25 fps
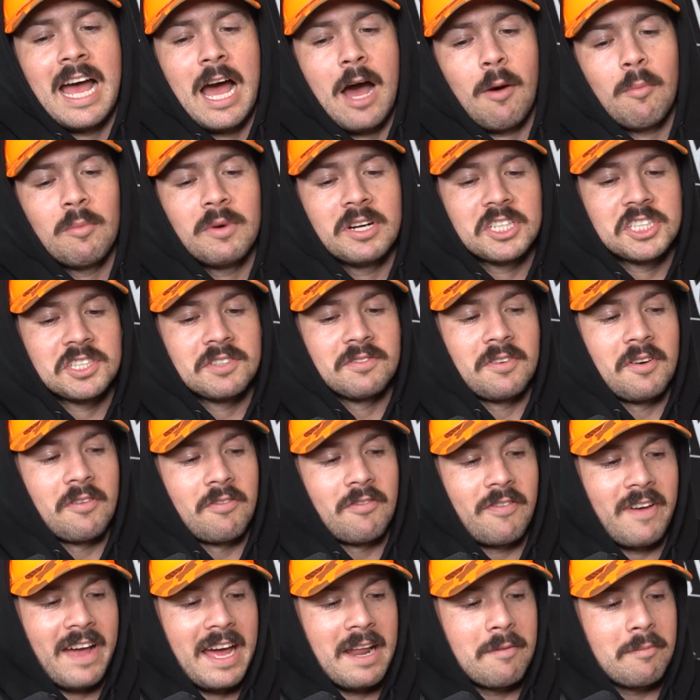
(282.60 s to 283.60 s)
much of a
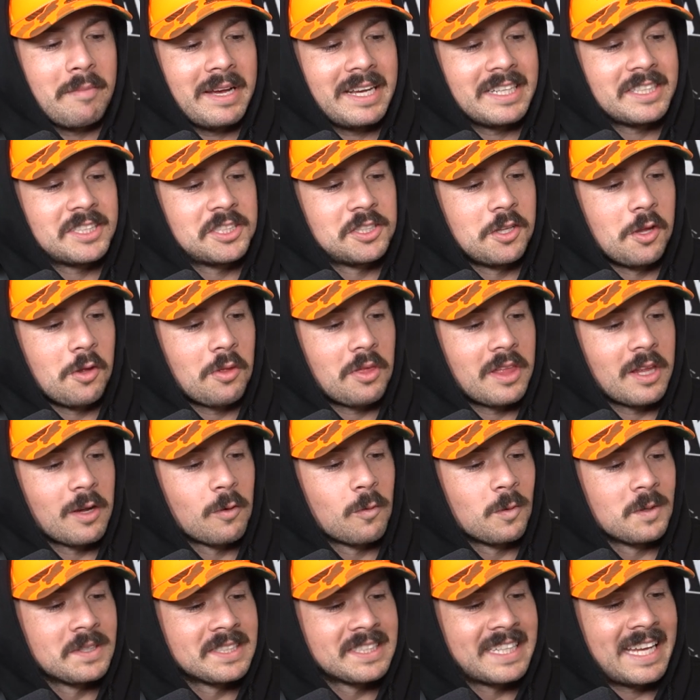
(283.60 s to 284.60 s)
fan base do you think
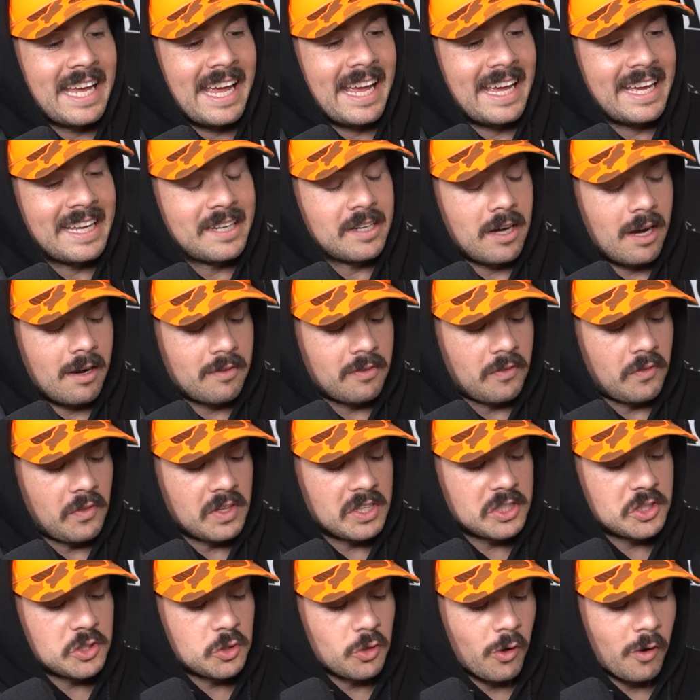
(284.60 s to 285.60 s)
was gained off of
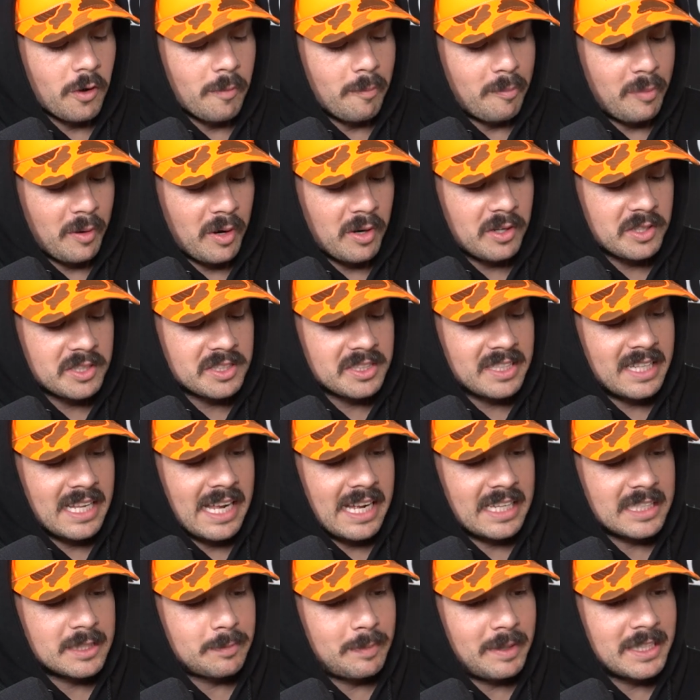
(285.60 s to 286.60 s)
this short burst
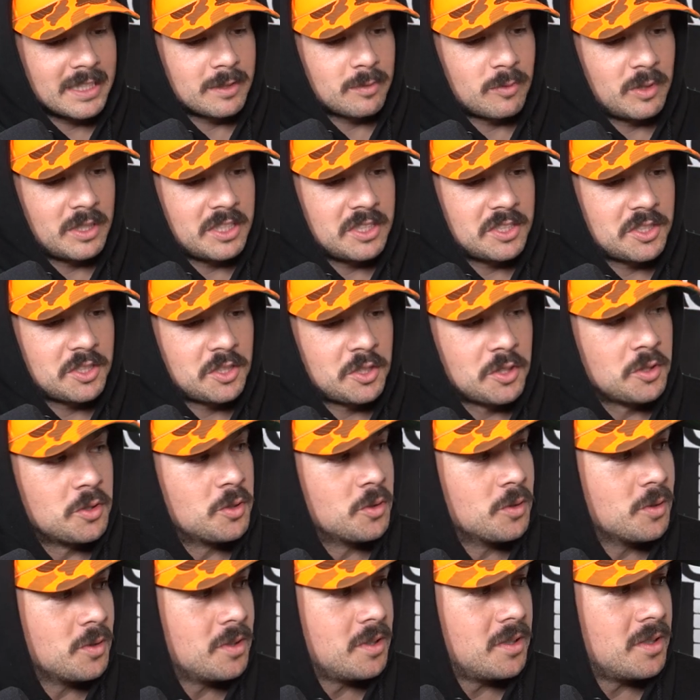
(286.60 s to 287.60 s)
that Space Marines
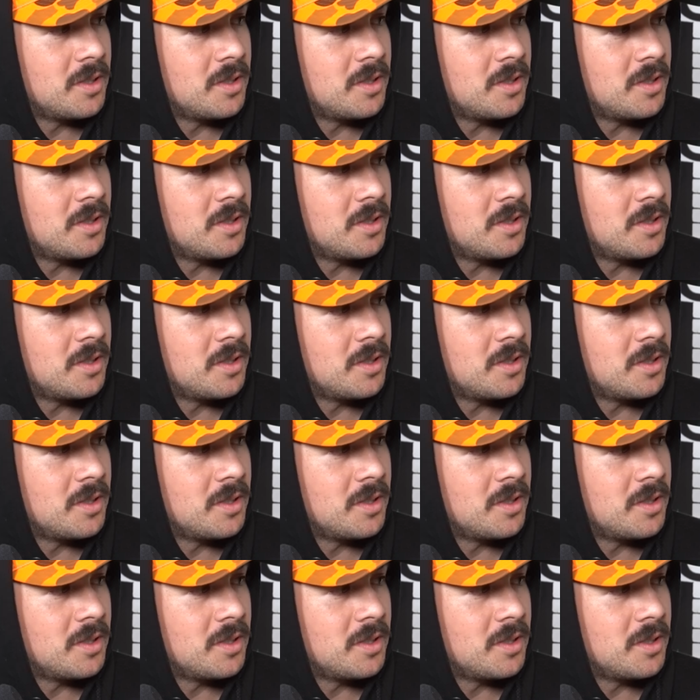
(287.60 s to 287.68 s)
2